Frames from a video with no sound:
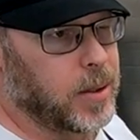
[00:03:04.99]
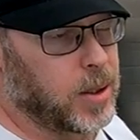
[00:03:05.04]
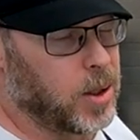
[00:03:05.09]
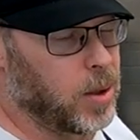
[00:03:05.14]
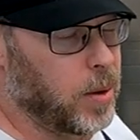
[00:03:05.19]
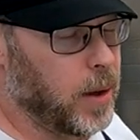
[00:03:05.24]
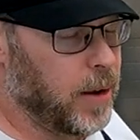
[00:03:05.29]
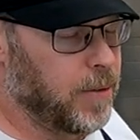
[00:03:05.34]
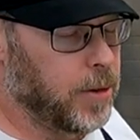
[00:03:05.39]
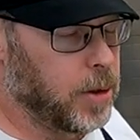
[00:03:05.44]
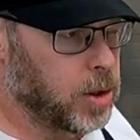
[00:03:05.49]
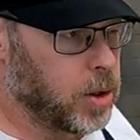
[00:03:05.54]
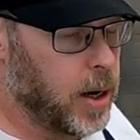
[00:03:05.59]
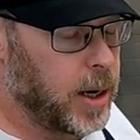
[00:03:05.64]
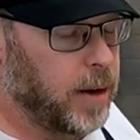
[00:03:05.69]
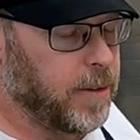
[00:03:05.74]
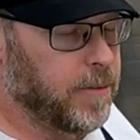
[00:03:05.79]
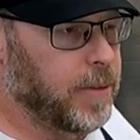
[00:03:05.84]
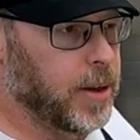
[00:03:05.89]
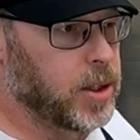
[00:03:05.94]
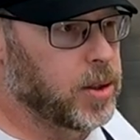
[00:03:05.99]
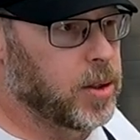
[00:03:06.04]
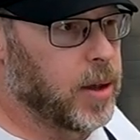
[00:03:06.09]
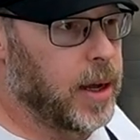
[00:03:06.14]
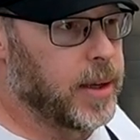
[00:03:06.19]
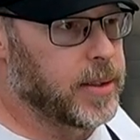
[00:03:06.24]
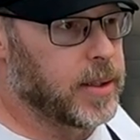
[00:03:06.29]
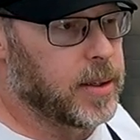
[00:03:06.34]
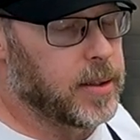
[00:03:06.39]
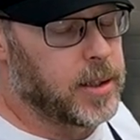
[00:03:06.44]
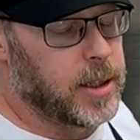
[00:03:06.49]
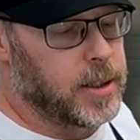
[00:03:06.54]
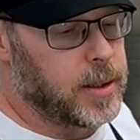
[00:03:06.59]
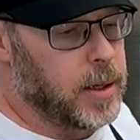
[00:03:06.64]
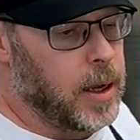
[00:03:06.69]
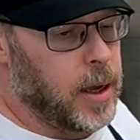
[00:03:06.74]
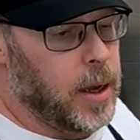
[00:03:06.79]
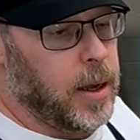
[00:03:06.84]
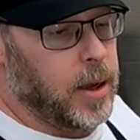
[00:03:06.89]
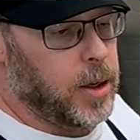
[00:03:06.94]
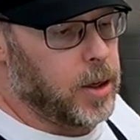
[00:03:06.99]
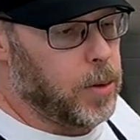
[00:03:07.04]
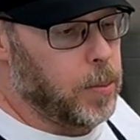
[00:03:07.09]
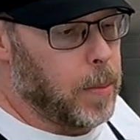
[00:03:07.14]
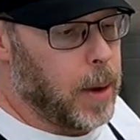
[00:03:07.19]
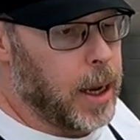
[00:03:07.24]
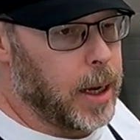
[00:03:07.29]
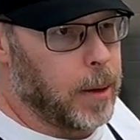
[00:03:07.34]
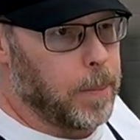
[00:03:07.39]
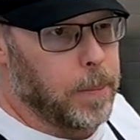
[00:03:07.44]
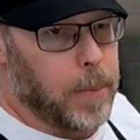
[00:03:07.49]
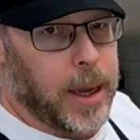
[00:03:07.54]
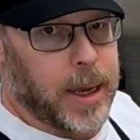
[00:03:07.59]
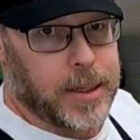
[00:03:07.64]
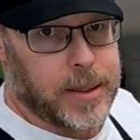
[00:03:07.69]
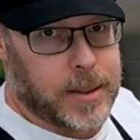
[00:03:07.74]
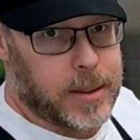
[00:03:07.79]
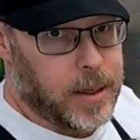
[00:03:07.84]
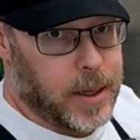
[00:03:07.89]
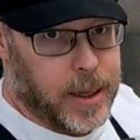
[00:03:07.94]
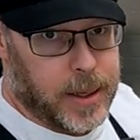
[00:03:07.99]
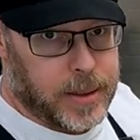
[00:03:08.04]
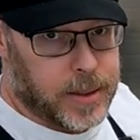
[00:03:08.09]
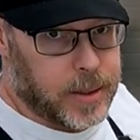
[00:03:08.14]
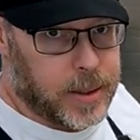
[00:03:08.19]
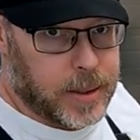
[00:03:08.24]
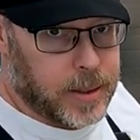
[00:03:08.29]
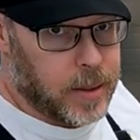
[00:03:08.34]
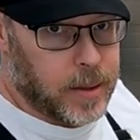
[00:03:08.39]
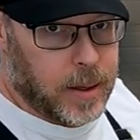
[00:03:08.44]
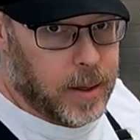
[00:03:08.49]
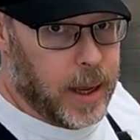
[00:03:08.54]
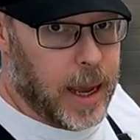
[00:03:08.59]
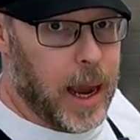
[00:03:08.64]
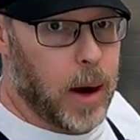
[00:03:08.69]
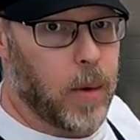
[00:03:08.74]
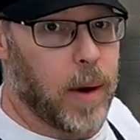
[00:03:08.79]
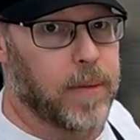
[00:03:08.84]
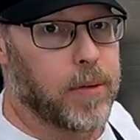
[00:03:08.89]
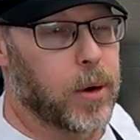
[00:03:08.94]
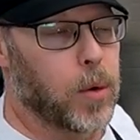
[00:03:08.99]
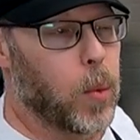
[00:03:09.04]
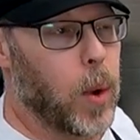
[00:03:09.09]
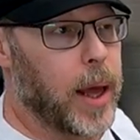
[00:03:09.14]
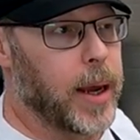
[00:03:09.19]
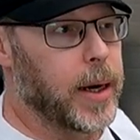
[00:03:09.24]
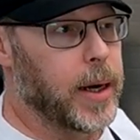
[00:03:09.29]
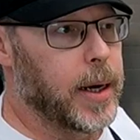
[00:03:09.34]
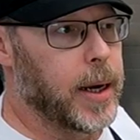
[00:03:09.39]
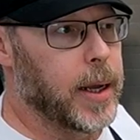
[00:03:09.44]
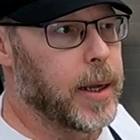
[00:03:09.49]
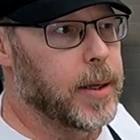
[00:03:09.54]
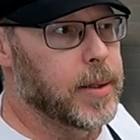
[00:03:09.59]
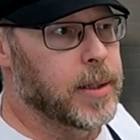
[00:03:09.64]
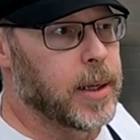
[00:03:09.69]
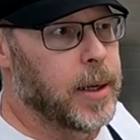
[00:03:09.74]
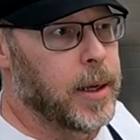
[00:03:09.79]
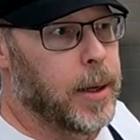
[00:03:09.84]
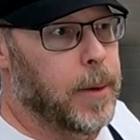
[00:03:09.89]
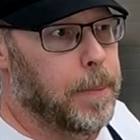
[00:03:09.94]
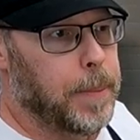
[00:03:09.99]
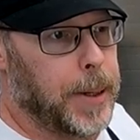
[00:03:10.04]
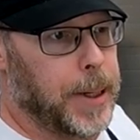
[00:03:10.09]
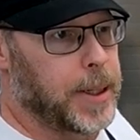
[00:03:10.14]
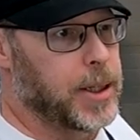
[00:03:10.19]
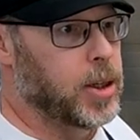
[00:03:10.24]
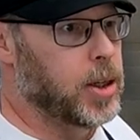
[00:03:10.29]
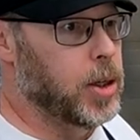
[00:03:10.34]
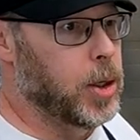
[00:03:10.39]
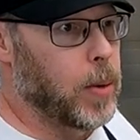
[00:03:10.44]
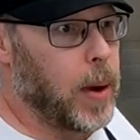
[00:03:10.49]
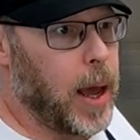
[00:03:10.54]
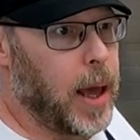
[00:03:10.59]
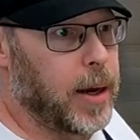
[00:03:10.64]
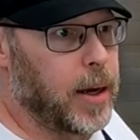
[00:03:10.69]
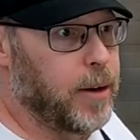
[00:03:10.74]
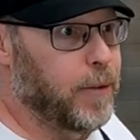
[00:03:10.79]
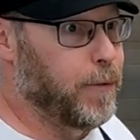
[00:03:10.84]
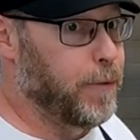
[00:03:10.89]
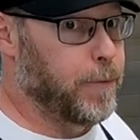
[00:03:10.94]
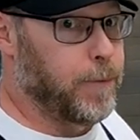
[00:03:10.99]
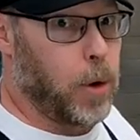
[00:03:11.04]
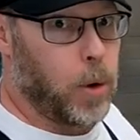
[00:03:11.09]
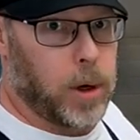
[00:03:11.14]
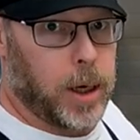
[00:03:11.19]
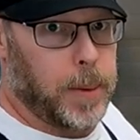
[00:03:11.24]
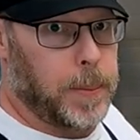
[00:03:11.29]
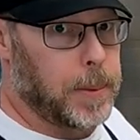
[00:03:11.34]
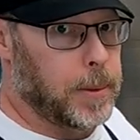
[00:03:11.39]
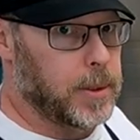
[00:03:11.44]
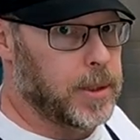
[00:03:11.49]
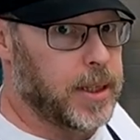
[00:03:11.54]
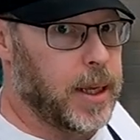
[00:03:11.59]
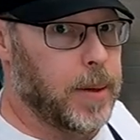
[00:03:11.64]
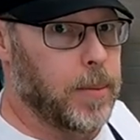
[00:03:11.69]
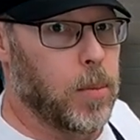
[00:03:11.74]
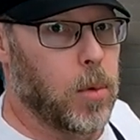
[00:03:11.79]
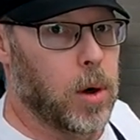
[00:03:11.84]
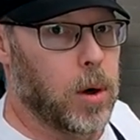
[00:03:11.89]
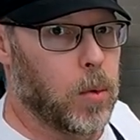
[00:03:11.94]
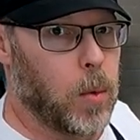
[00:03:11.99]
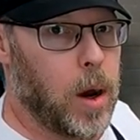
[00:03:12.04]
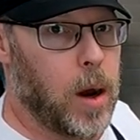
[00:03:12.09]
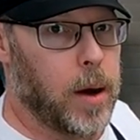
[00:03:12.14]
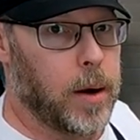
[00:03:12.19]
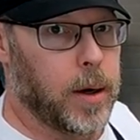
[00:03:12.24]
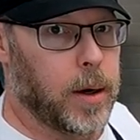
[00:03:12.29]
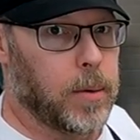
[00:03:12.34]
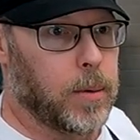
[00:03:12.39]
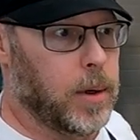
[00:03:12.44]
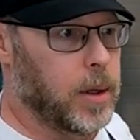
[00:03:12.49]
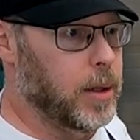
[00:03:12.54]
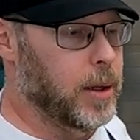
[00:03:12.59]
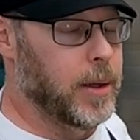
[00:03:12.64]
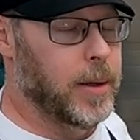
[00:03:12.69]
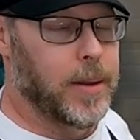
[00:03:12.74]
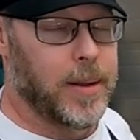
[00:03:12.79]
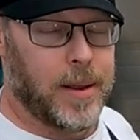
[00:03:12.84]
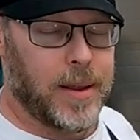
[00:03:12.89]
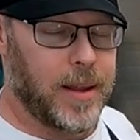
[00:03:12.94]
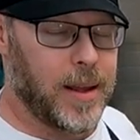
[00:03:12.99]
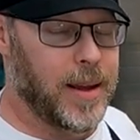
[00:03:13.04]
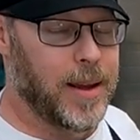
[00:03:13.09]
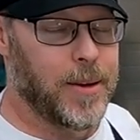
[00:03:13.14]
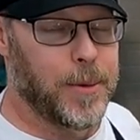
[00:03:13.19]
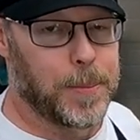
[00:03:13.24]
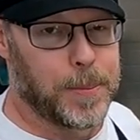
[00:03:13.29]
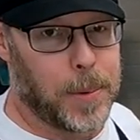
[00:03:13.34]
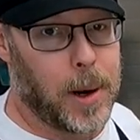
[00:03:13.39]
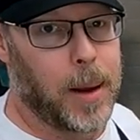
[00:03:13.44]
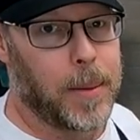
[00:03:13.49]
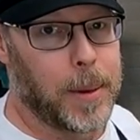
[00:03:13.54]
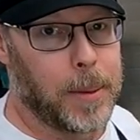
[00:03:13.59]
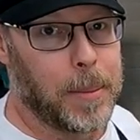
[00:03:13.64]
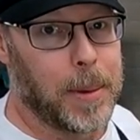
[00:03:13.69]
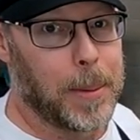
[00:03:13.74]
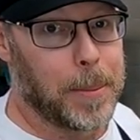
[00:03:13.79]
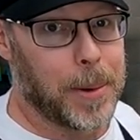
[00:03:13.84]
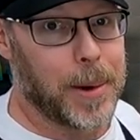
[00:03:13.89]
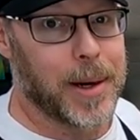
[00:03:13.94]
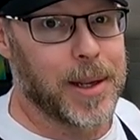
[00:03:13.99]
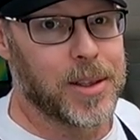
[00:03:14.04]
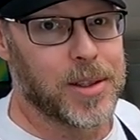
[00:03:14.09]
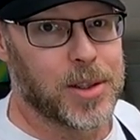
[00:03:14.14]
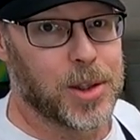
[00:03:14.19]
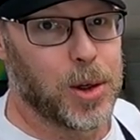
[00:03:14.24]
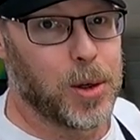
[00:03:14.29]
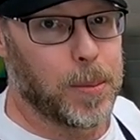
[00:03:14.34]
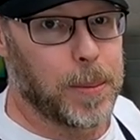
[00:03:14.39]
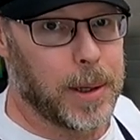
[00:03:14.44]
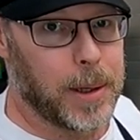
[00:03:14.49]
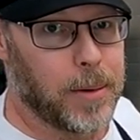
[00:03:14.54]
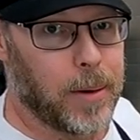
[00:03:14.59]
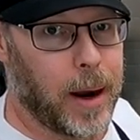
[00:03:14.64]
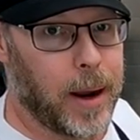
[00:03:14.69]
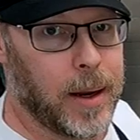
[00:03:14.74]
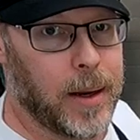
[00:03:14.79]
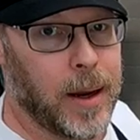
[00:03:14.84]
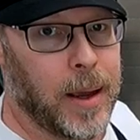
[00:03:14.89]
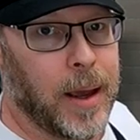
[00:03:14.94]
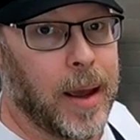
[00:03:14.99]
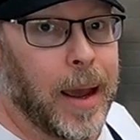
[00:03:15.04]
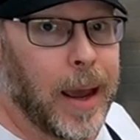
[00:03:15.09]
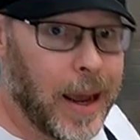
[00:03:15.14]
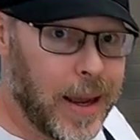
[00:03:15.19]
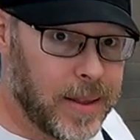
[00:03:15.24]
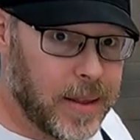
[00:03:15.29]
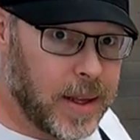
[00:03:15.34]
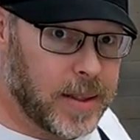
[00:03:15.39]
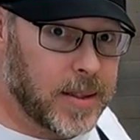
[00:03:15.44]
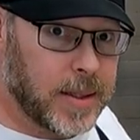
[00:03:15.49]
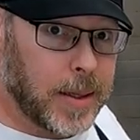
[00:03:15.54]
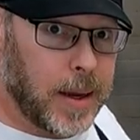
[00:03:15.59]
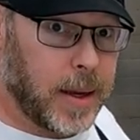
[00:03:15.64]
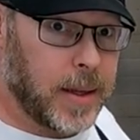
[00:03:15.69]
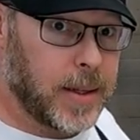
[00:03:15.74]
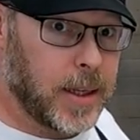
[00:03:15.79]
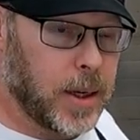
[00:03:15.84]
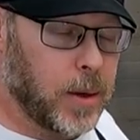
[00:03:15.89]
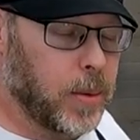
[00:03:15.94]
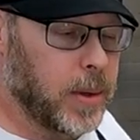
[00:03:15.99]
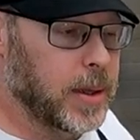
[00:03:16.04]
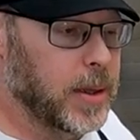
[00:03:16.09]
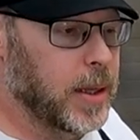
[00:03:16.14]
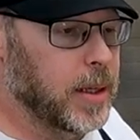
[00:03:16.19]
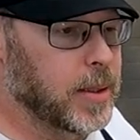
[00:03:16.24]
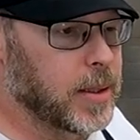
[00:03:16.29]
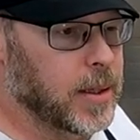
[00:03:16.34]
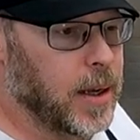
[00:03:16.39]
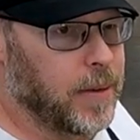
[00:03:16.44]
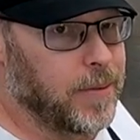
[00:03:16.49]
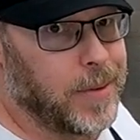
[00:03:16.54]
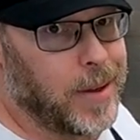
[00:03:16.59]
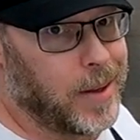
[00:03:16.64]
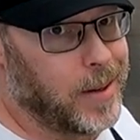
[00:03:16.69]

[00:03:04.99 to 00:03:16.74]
And so if you're trying to visualize this, just you made a mix, it's however wet it is. Picture you added 40% more water. Well, it'd probably be pretty soupy, right? And that's the idea with this stuff.